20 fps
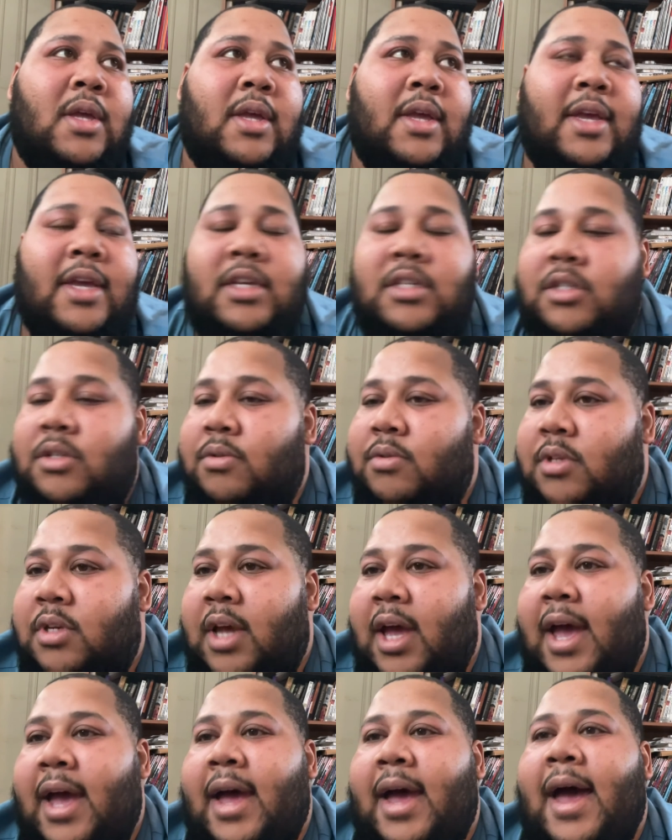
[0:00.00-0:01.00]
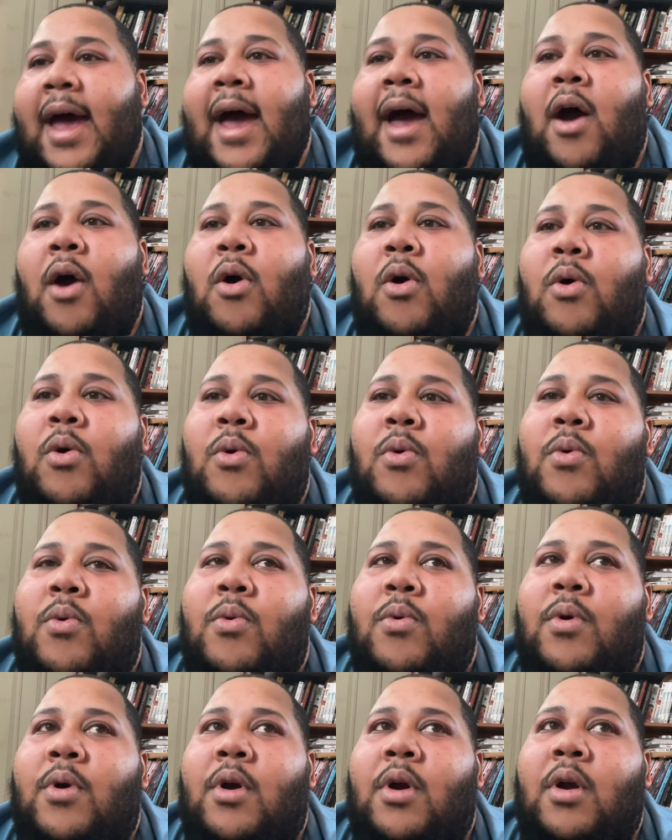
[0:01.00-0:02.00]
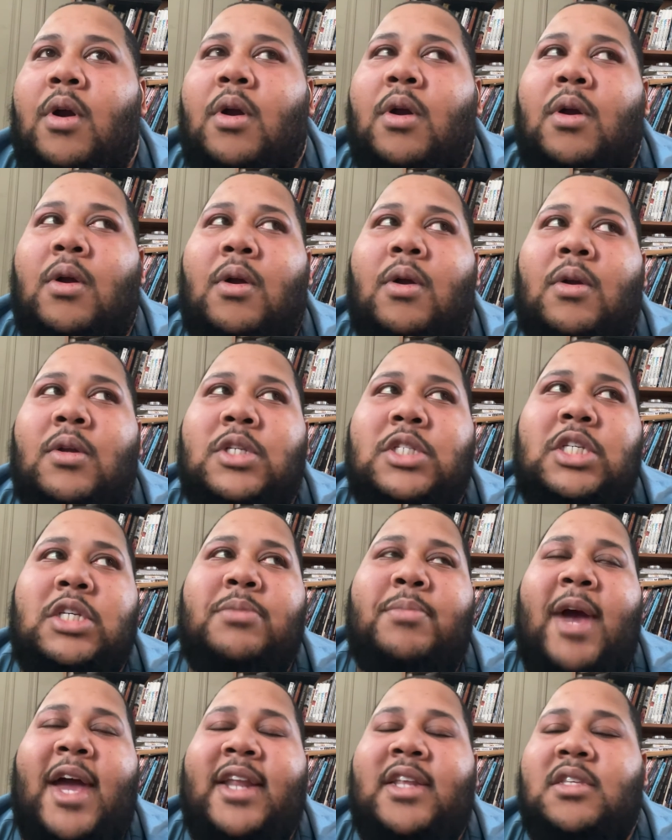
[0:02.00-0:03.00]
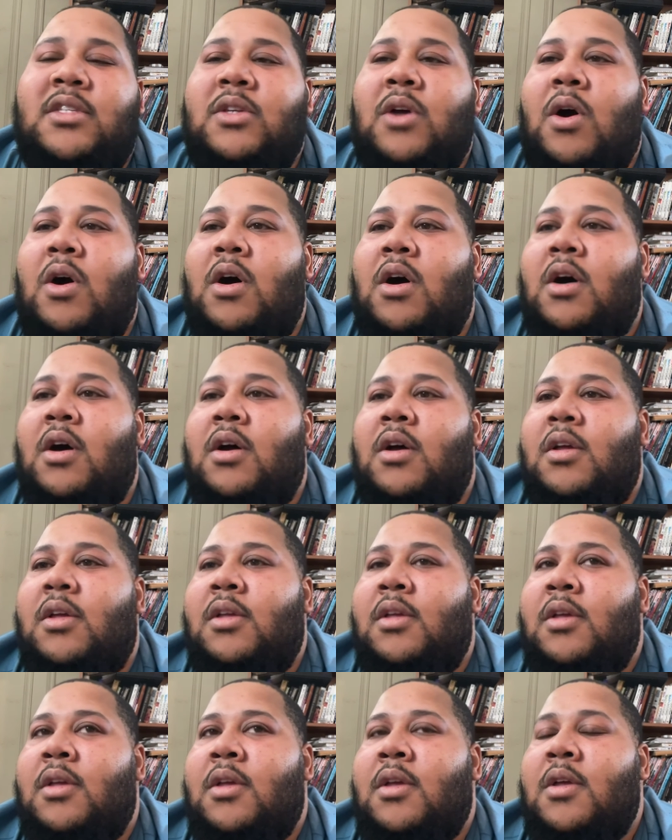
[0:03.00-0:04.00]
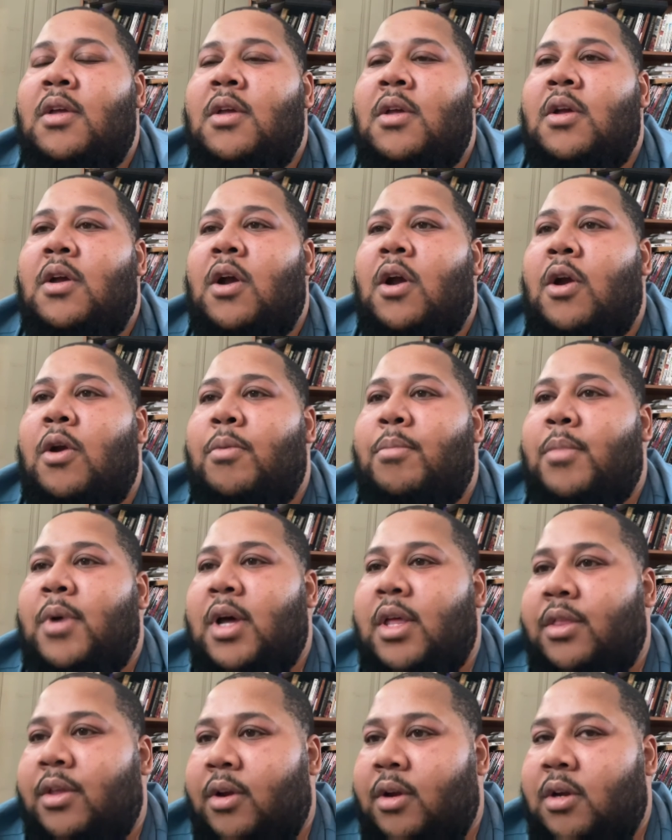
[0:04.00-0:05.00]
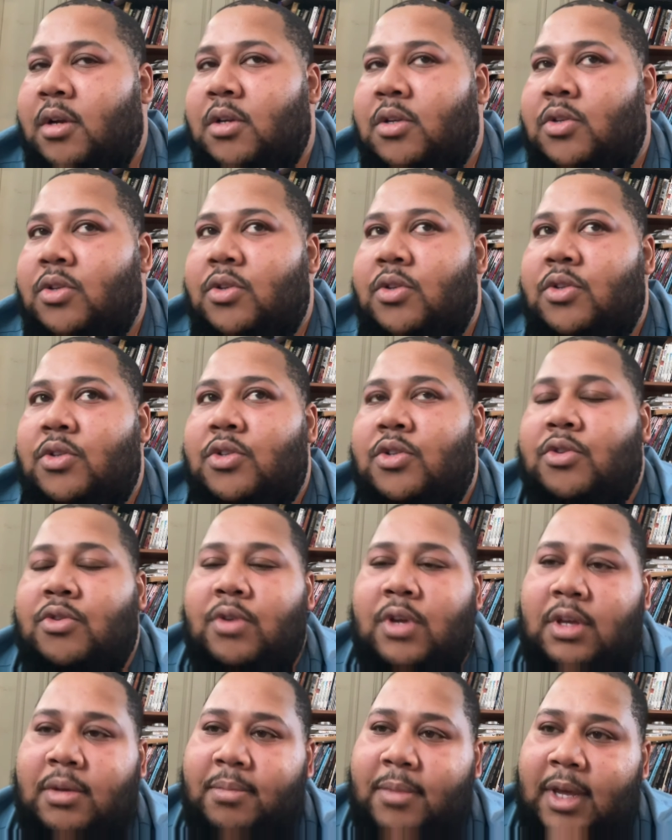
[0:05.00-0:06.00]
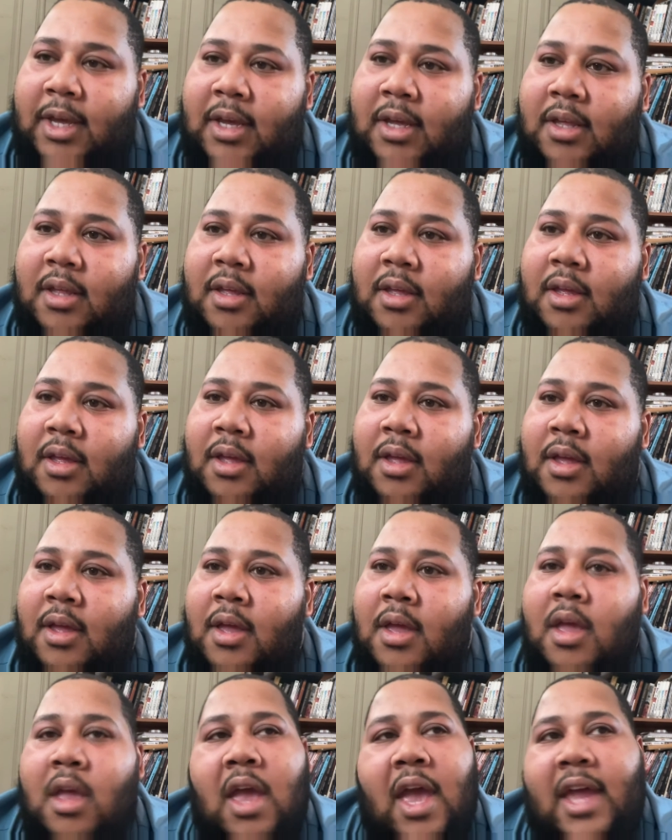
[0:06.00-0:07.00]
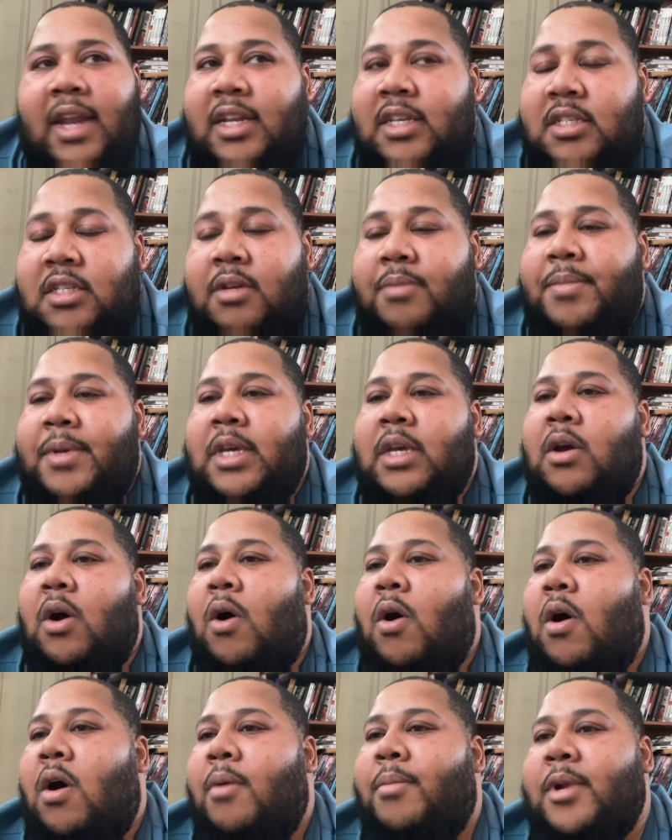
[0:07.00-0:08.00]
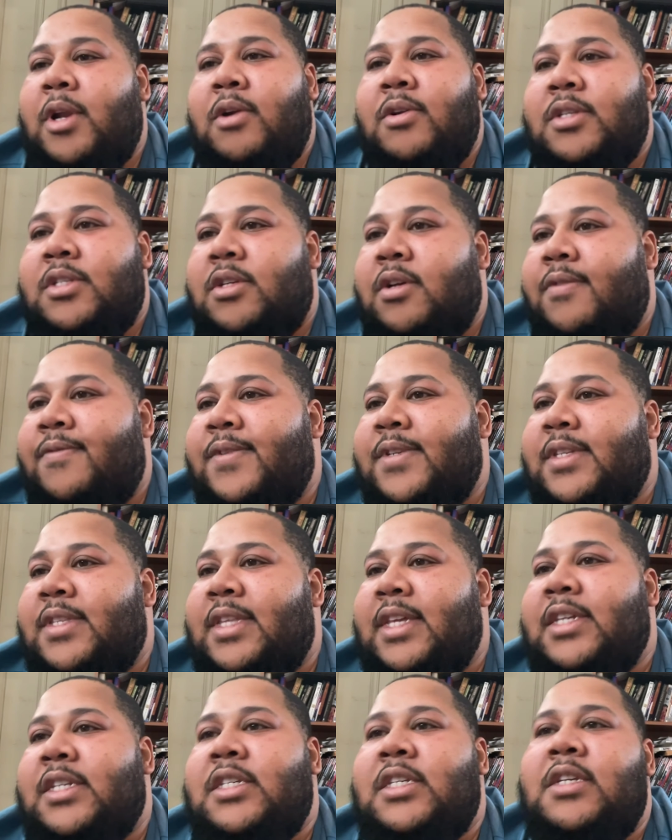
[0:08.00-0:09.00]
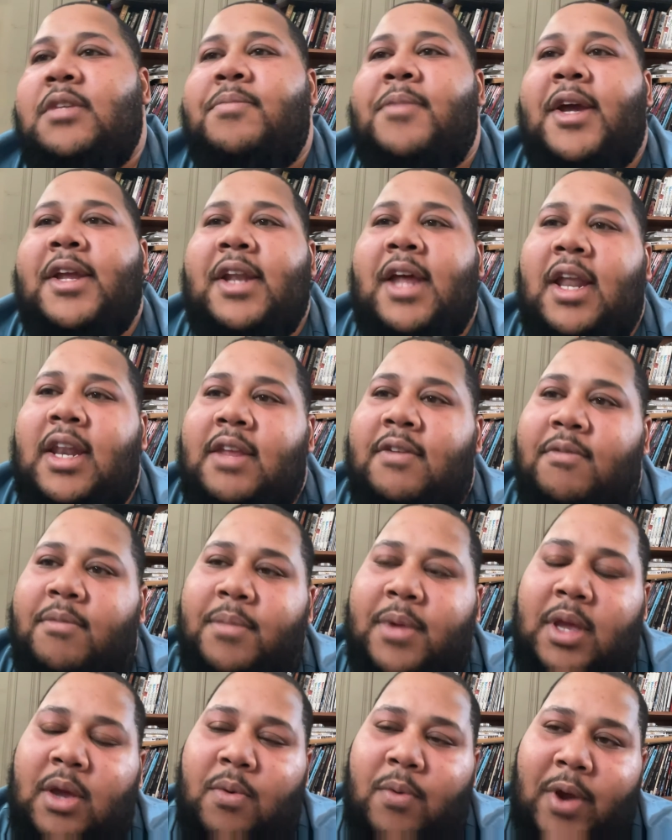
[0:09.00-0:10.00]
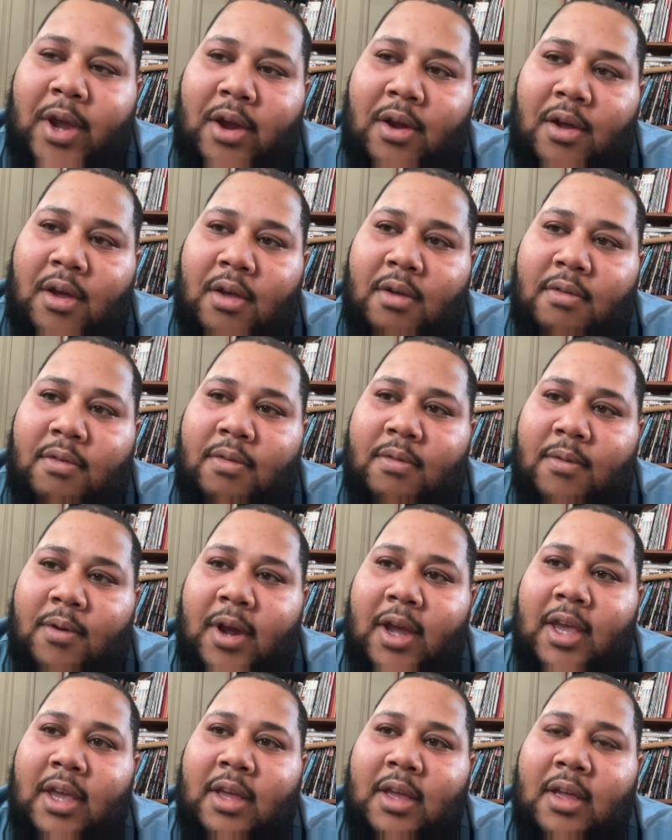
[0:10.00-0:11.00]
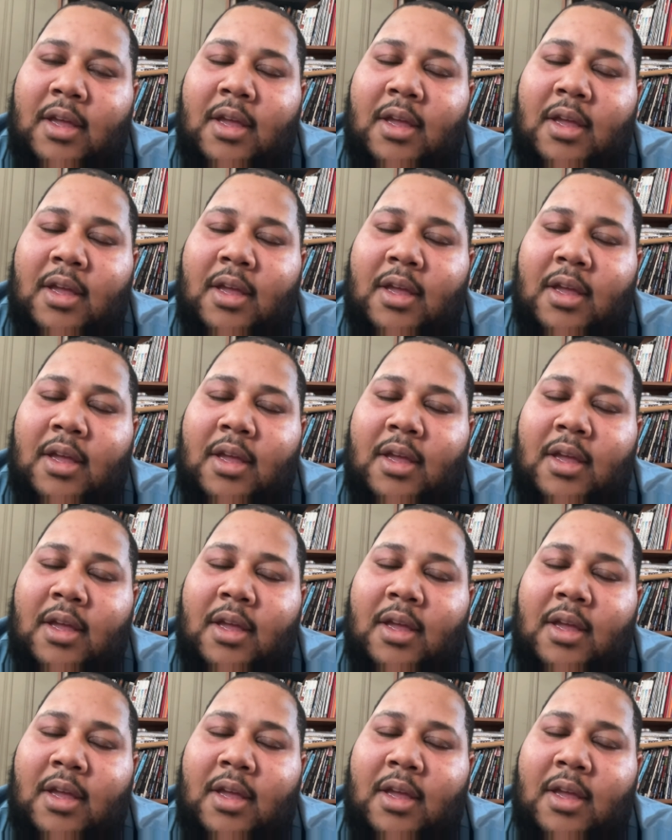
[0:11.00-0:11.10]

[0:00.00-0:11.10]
issues of how she might have saw her mother treat men. And this could be all below the surface that she might not even be aware of, right?